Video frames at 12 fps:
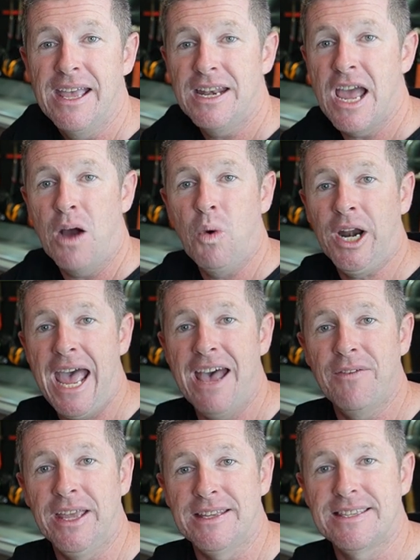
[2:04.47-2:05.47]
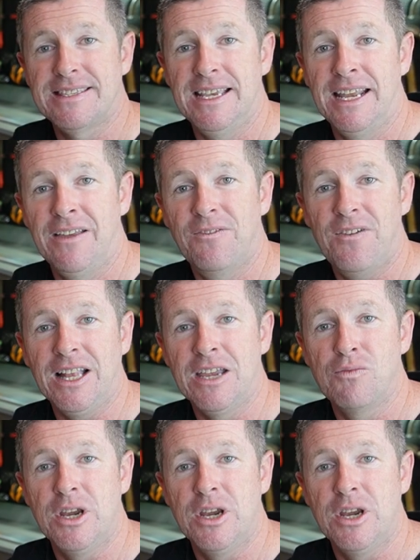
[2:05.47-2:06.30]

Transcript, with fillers: Now I want to have it sitting fairly